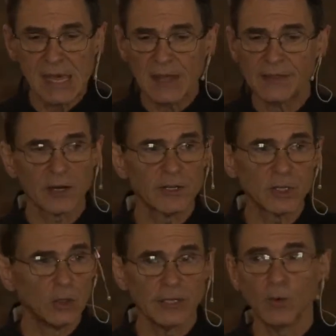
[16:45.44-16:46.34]
There is
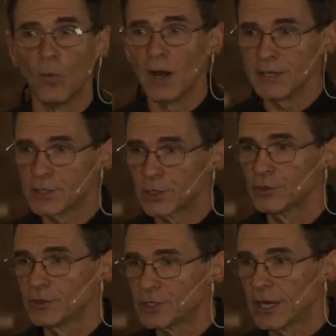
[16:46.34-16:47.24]
only one
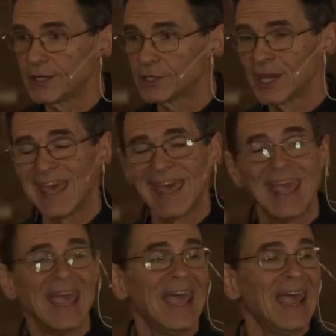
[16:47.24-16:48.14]
eternal judge,
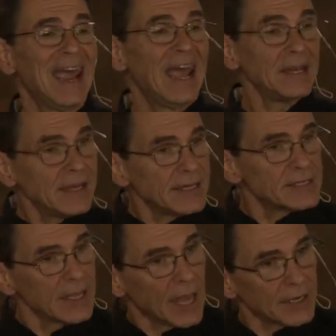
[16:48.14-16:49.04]
and it is
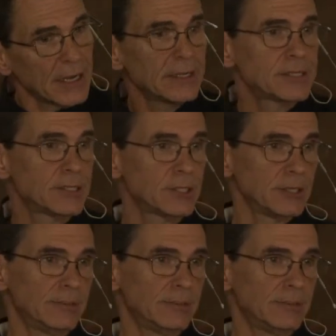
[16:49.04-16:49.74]
not us.